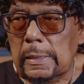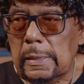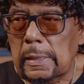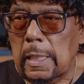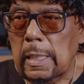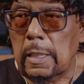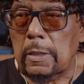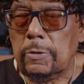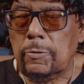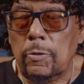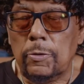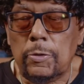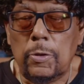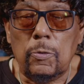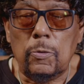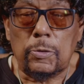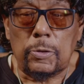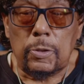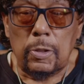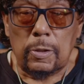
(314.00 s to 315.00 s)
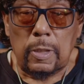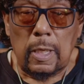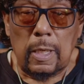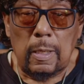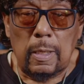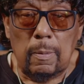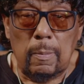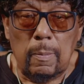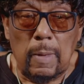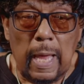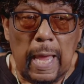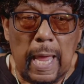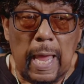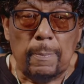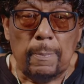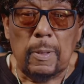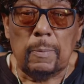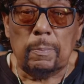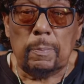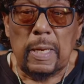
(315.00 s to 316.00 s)
introduced to the
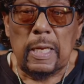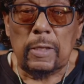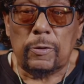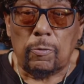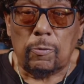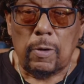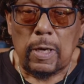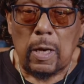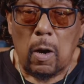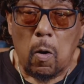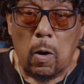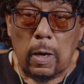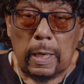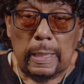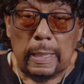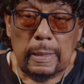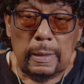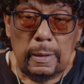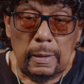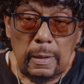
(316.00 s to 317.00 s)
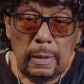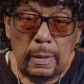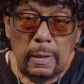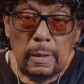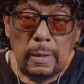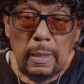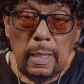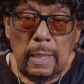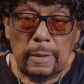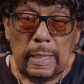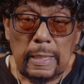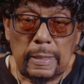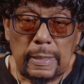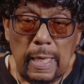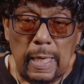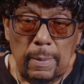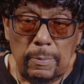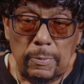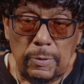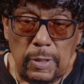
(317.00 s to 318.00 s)
Hammond B3 organ. At that
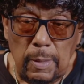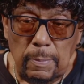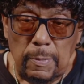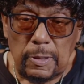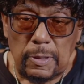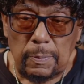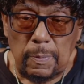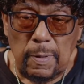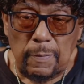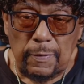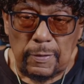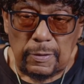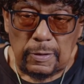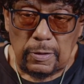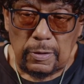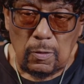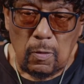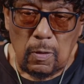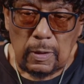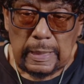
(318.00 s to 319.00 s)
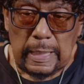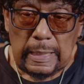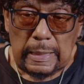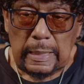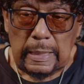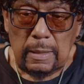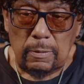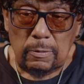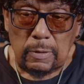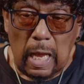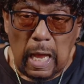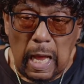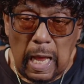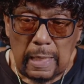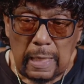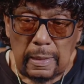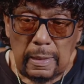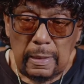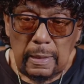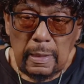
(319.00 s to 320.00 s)
time, Jimmy Smith is getting his
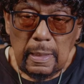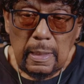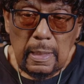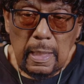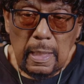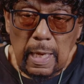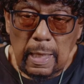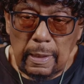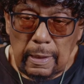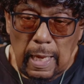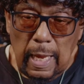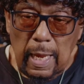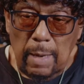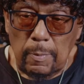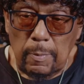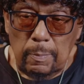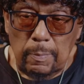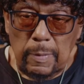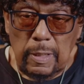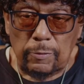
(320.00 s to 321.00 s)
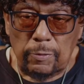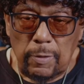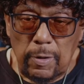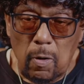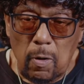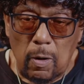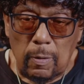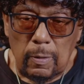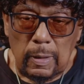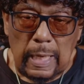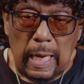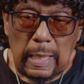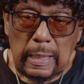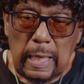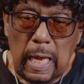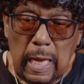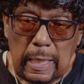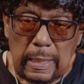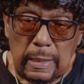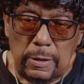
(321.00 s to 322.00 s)
hot, and the Hammond B3 organ got
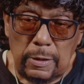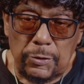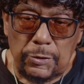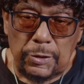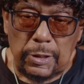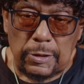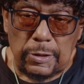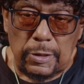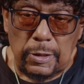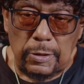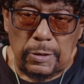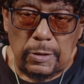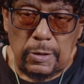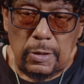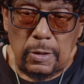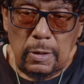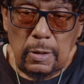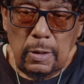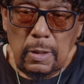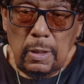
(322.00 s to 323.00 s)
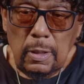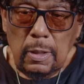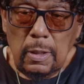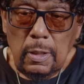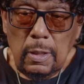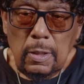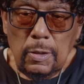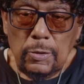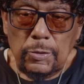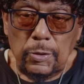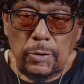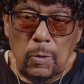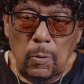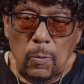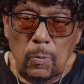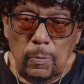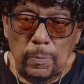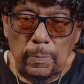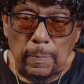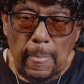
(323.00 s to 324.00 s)
hot in the 60s.
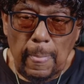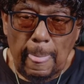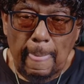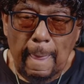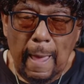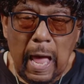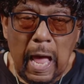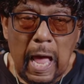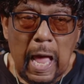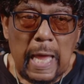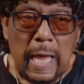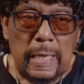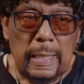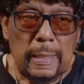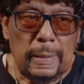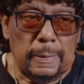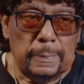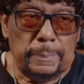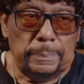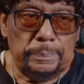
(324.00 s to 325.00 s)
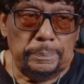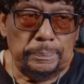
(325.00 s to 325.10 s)
So I